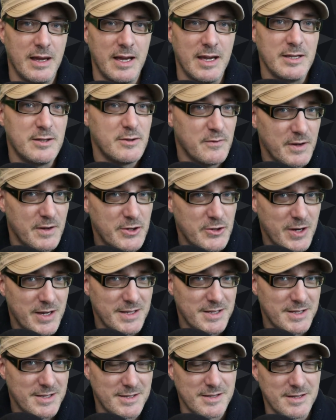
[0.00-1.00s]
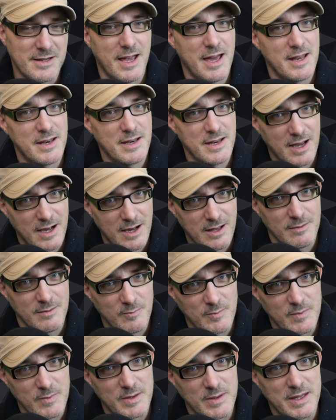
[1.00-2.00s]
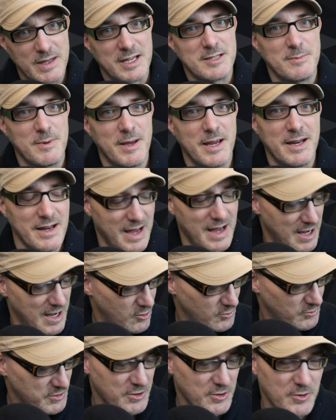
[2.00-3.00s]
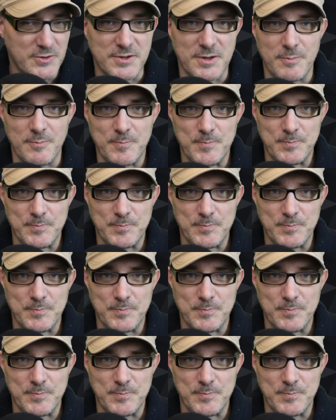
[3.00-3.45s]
is of interest, and I'll explain how to use them.